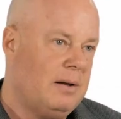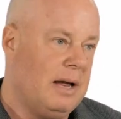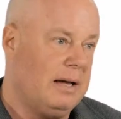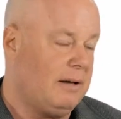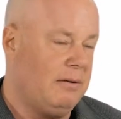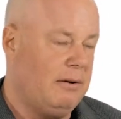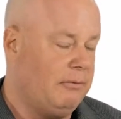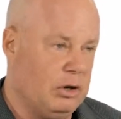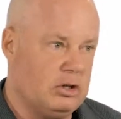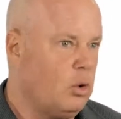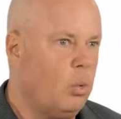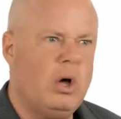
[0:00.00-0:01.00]
Like if
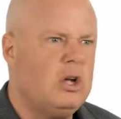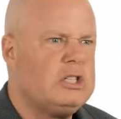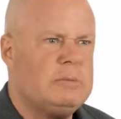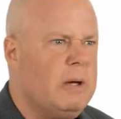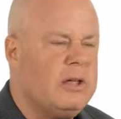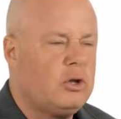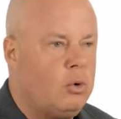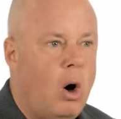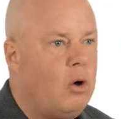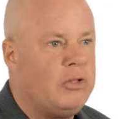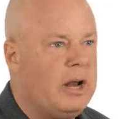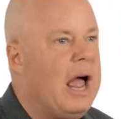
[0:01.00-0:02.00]
there's a Will Smith
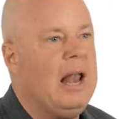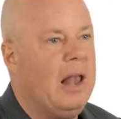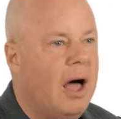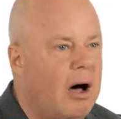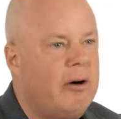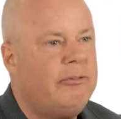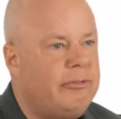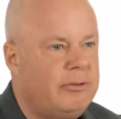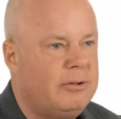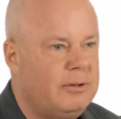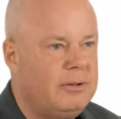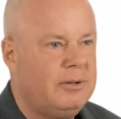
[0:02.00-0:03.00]
quote that I love,
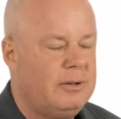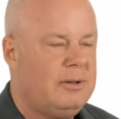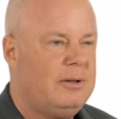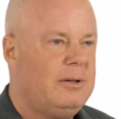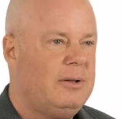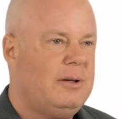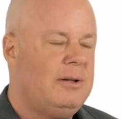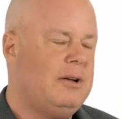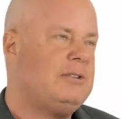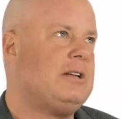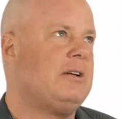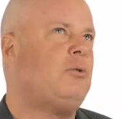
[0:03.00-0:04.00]

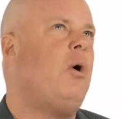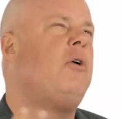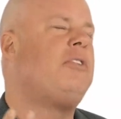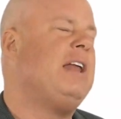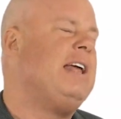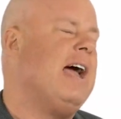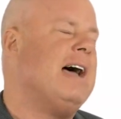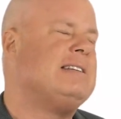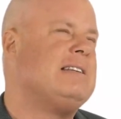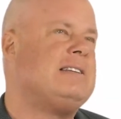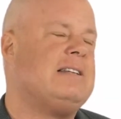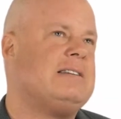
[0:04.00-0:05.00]
there's a quote that he has
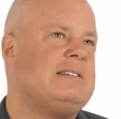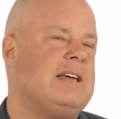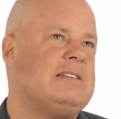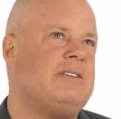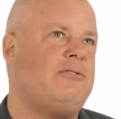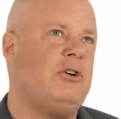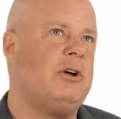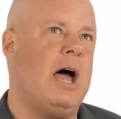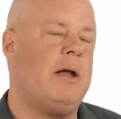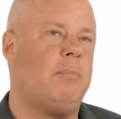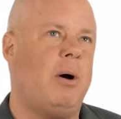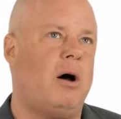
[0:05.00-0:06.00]
that says, if you're
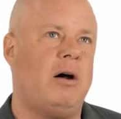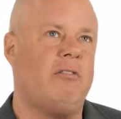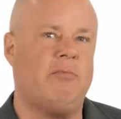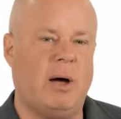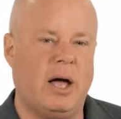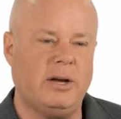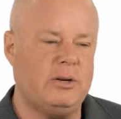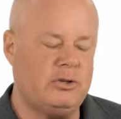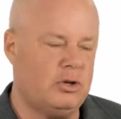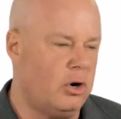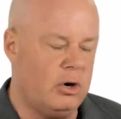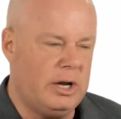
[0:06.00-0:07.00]
not part of my
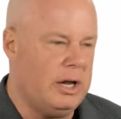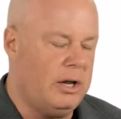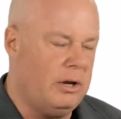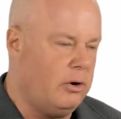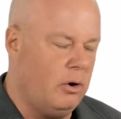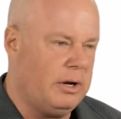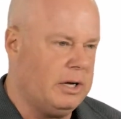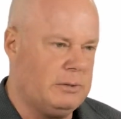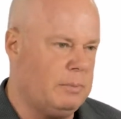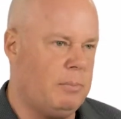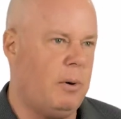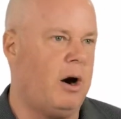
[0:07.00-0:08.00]
journey, you don't get to
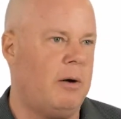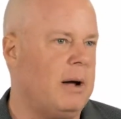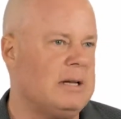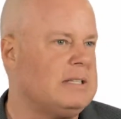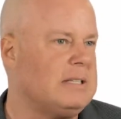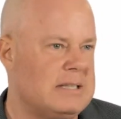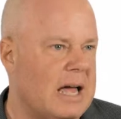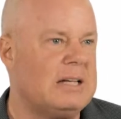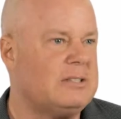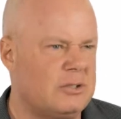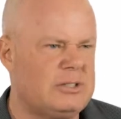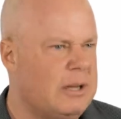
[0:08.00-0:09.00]
be part of my
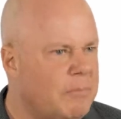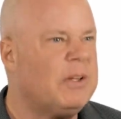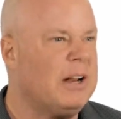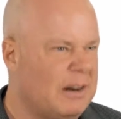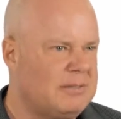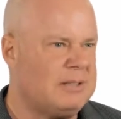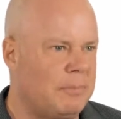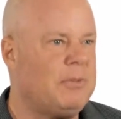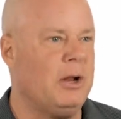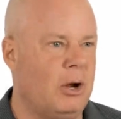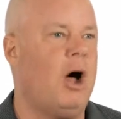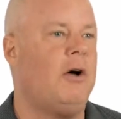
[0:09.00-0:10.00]
success, or
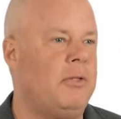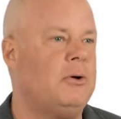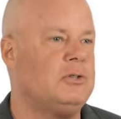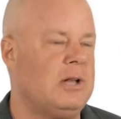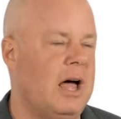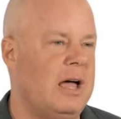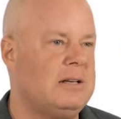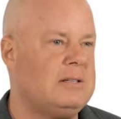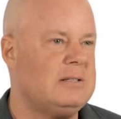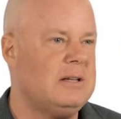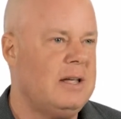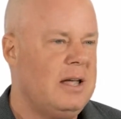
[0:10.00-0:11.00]
something along those lines.